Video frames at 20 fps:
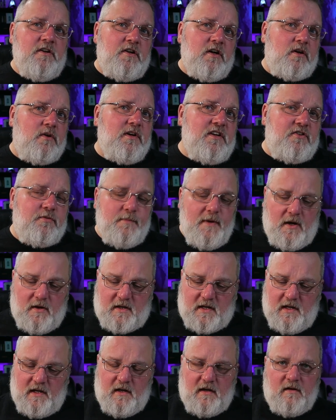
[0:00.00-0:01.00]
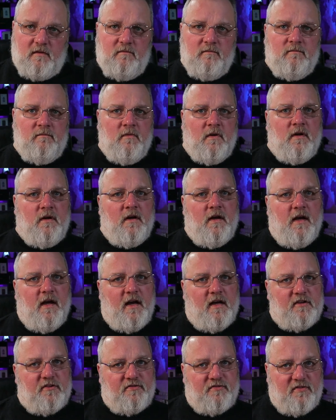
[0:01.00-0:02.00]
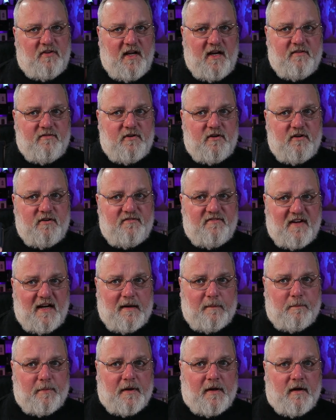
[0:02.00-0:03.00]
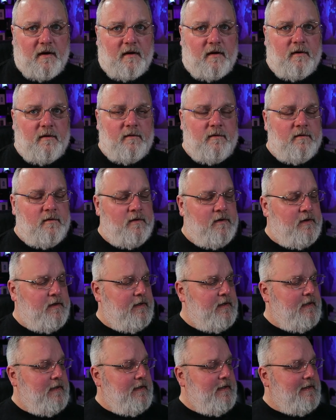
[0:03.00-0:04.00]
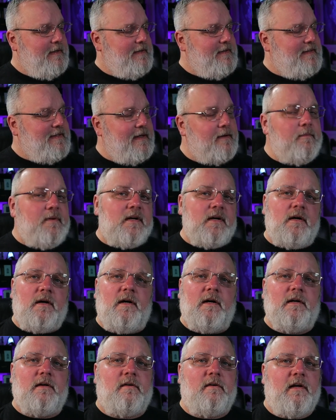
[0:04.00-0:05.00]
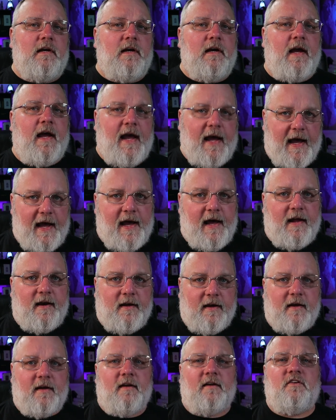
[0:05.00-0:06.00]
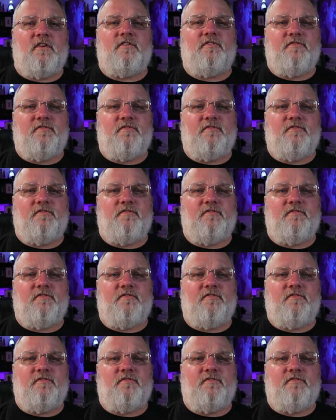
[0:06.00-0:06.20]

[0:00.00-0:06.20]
to quit smoking as flavored vaping. Demagoguery at its